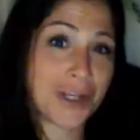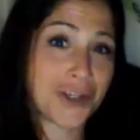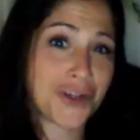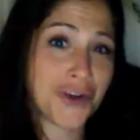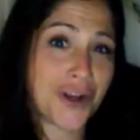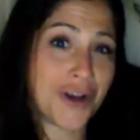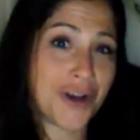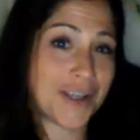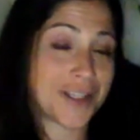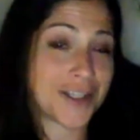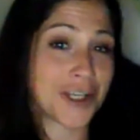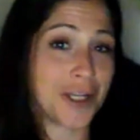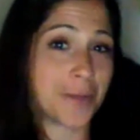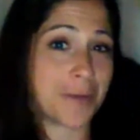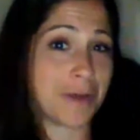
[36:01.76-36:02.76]
not sure how that's
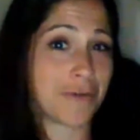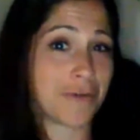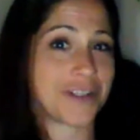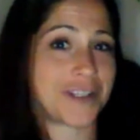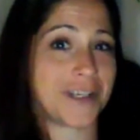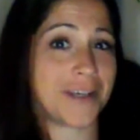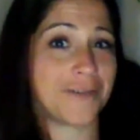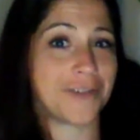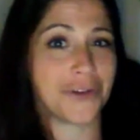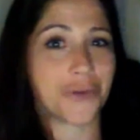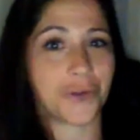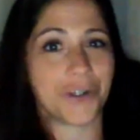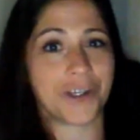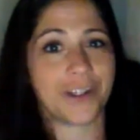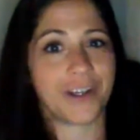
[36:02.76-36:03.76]
going to be received, a
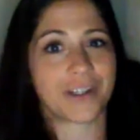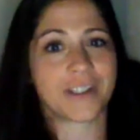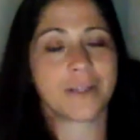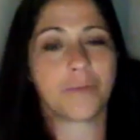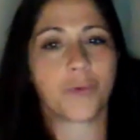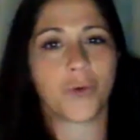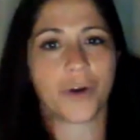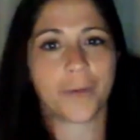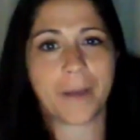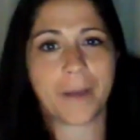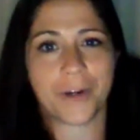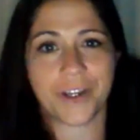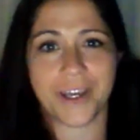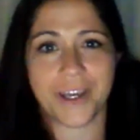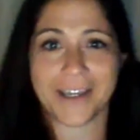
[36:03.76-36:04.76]
newly elected board
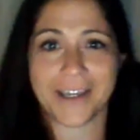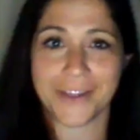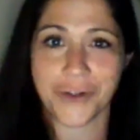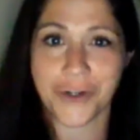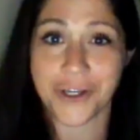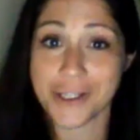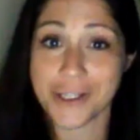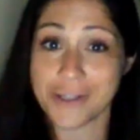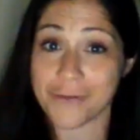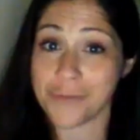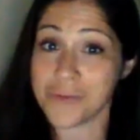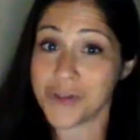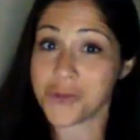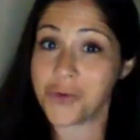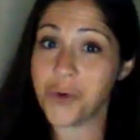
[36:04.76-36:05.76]
member yanking their kids
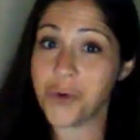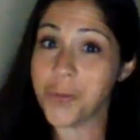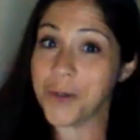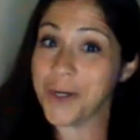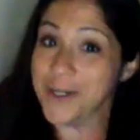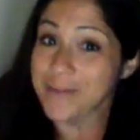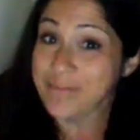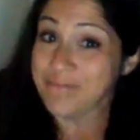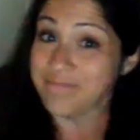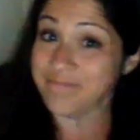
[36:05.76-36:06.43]
from school, but